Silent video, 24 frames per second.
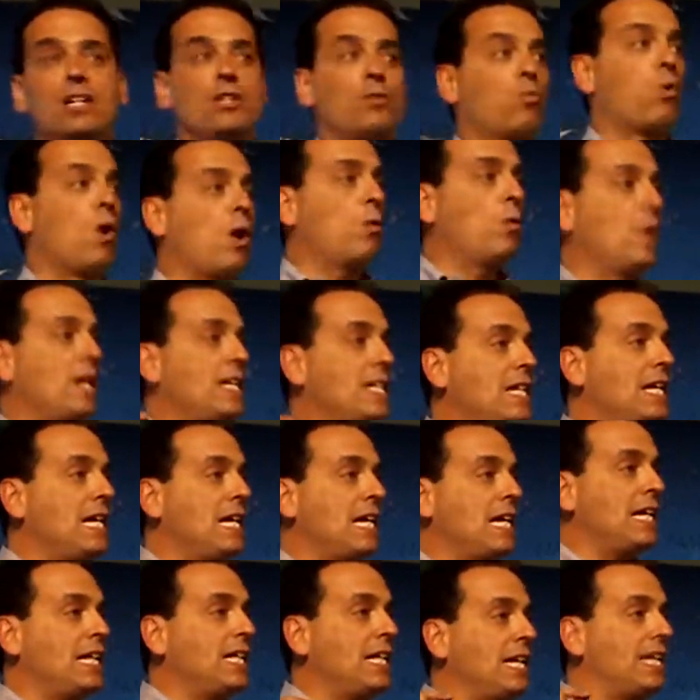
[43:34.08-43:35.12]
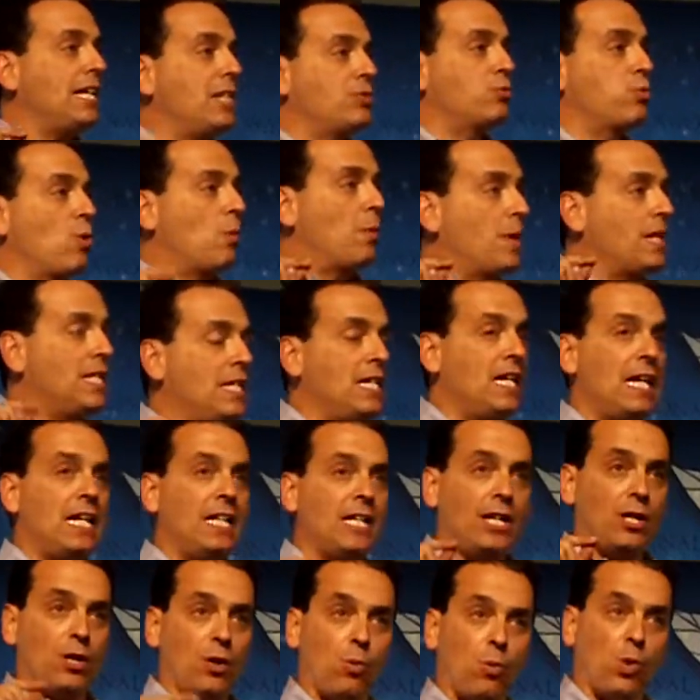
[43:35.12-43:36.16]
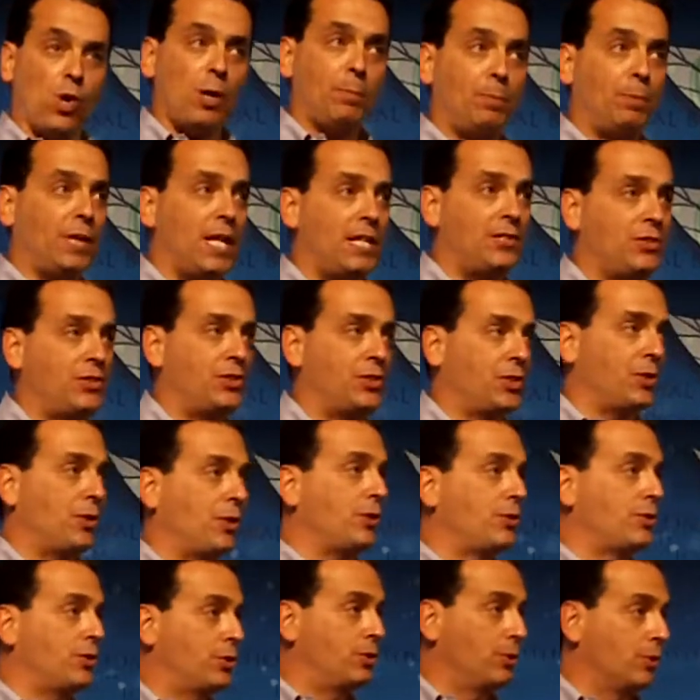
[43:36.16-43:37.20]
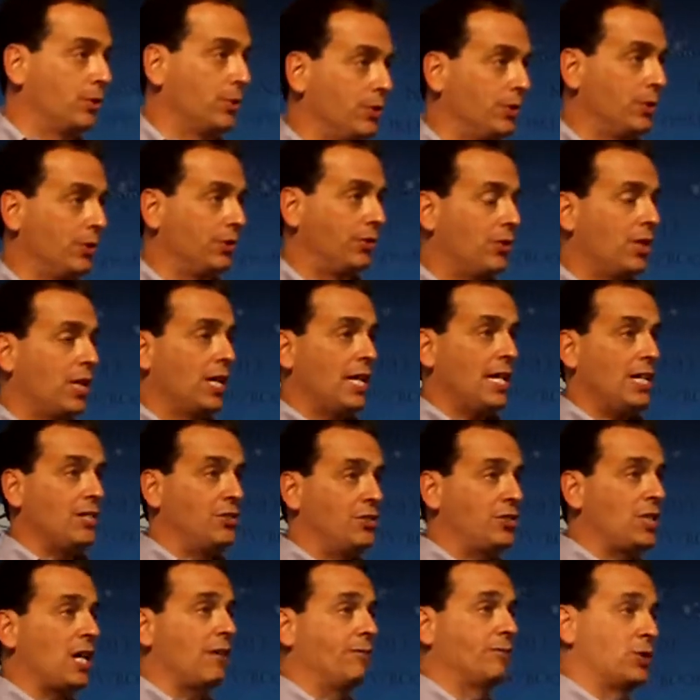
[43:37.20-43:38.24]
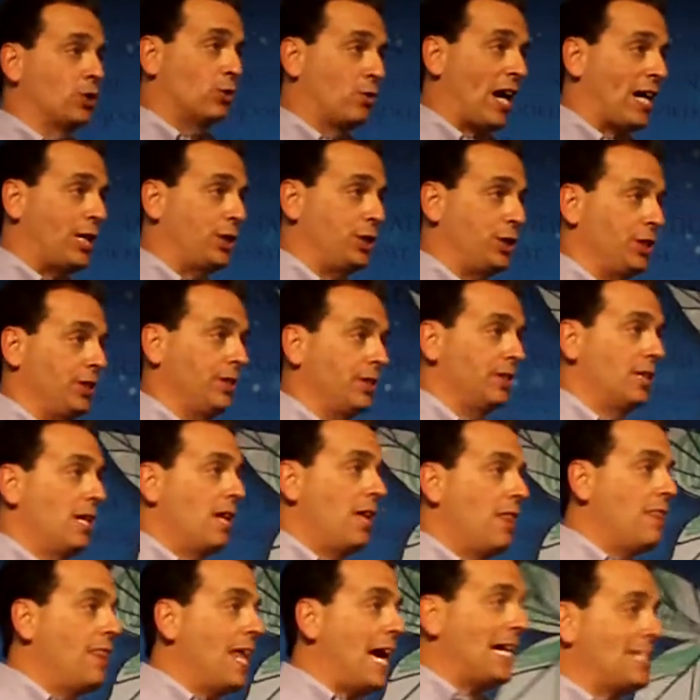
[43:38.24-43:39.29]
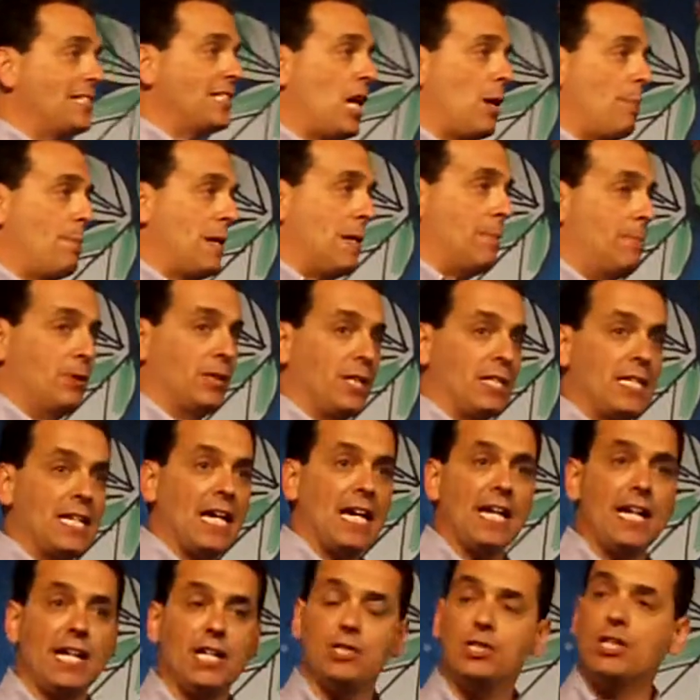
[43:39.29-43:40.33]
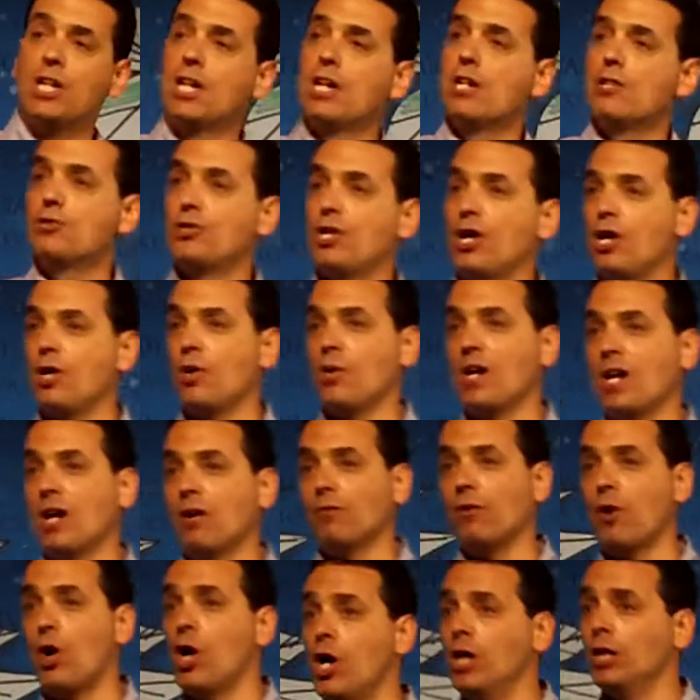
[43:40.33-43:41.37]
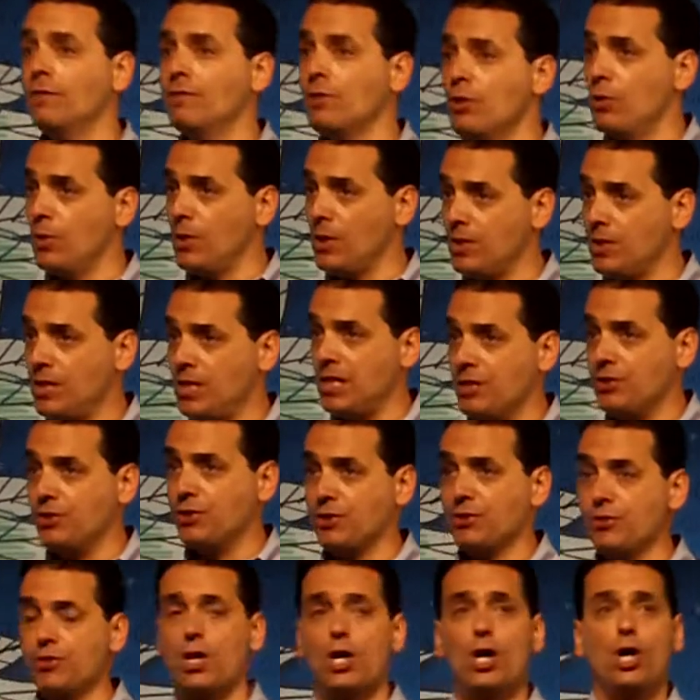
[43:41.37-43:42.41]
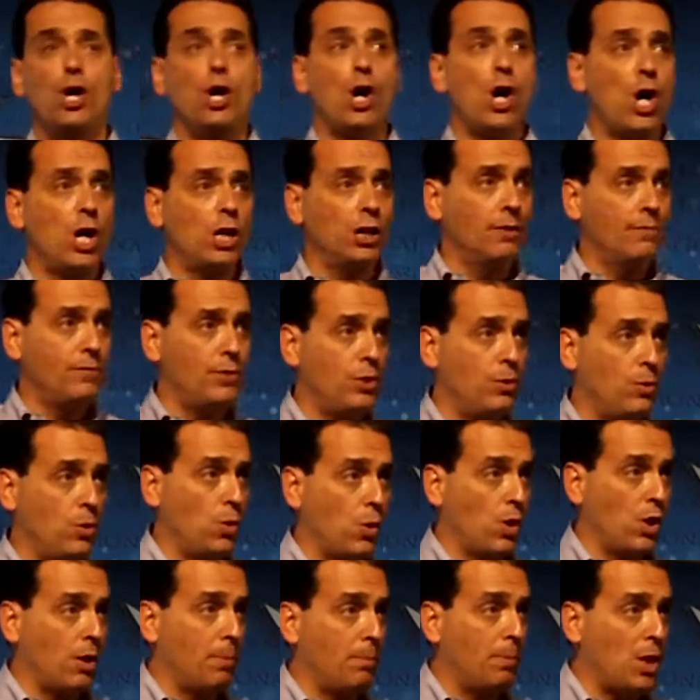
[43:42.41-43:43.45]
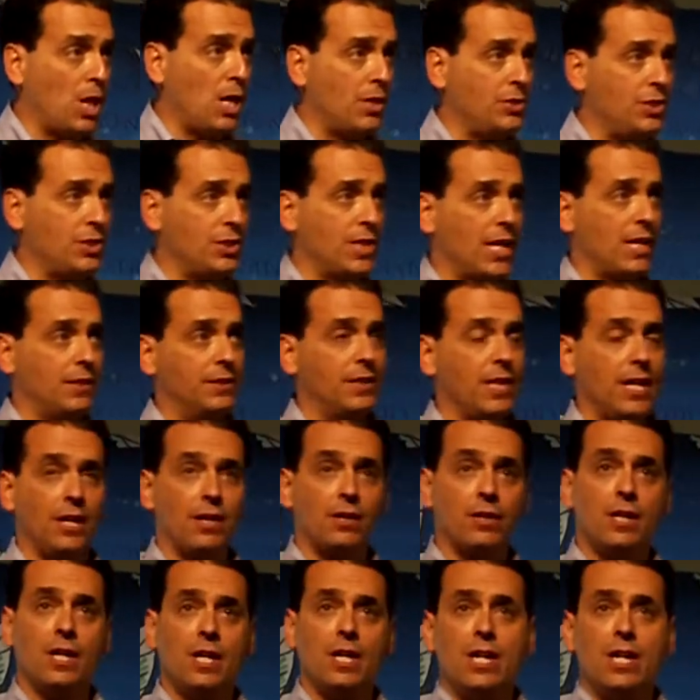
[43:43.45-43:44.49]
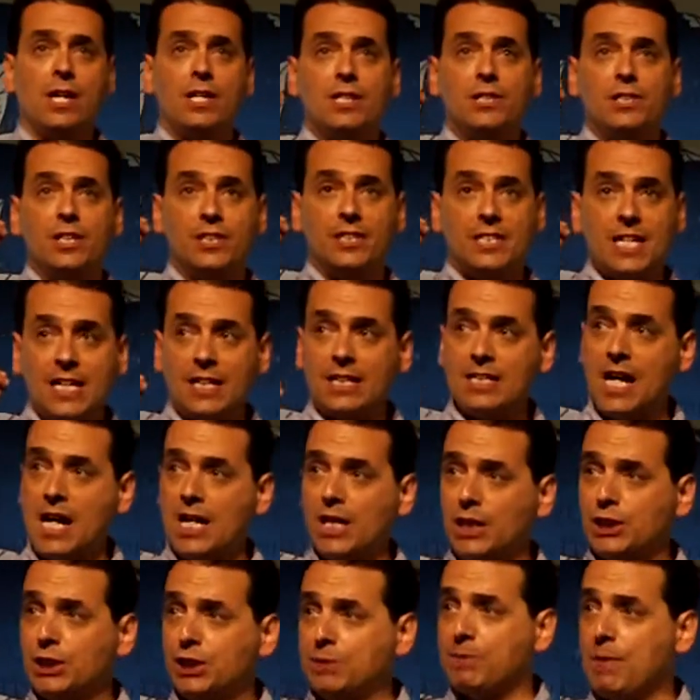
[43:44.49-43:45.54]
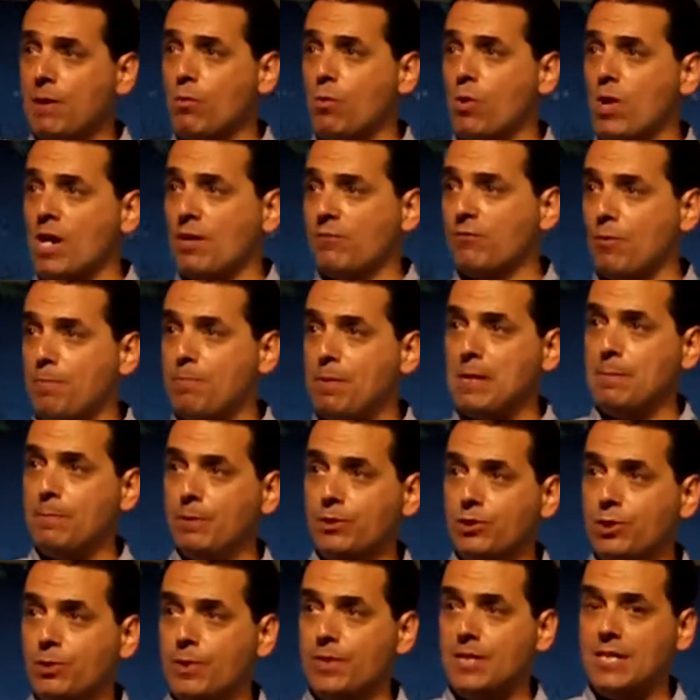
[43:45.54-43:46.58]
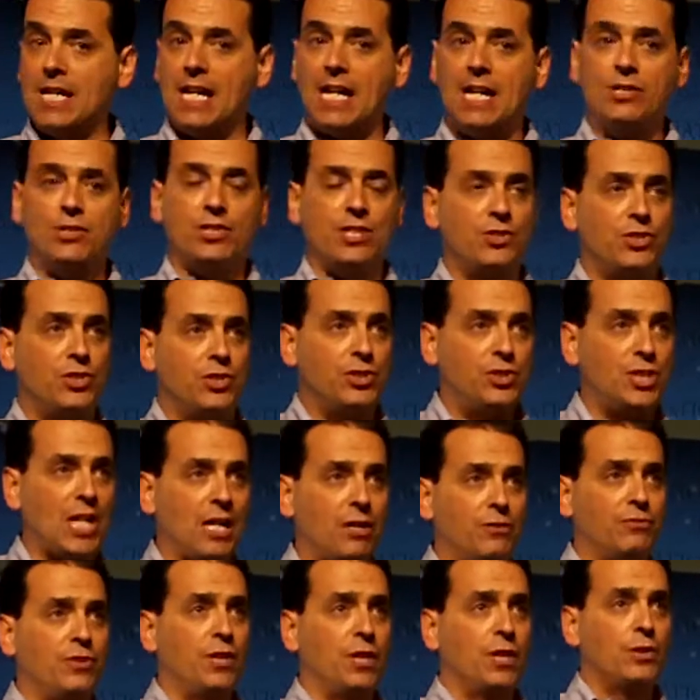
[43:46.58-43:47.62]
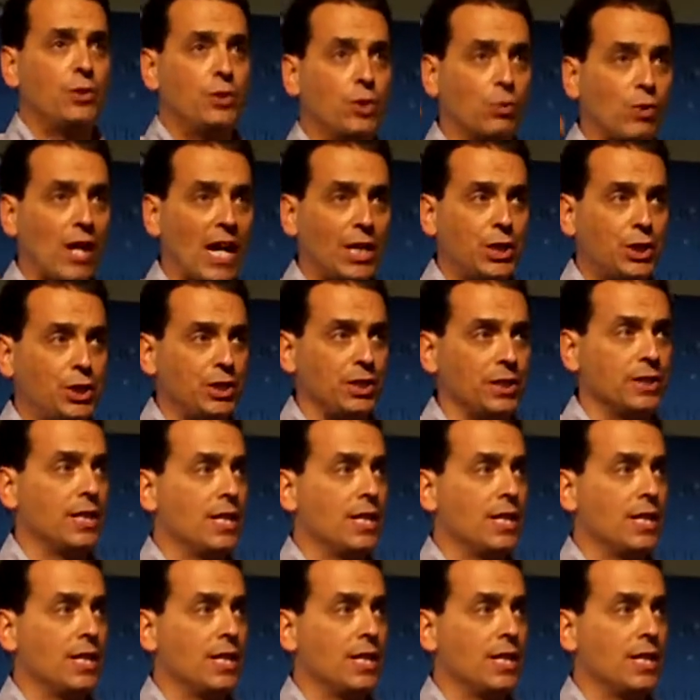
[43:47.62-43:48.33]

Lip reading: What we need in our workplaces and our schools is self-direction. That's how people engage. So all of you who are teachers, all of you who are bosses out there, the technology we want for people to engage is self-direction.